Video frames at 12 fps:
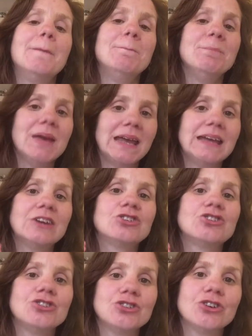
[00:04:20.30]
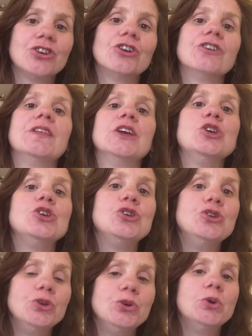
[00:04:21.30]
Make sure that
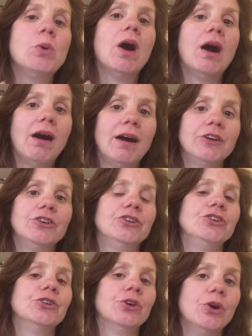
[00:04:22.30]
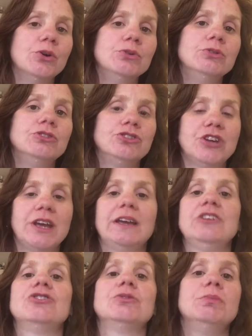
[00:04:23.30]
you honor your own change.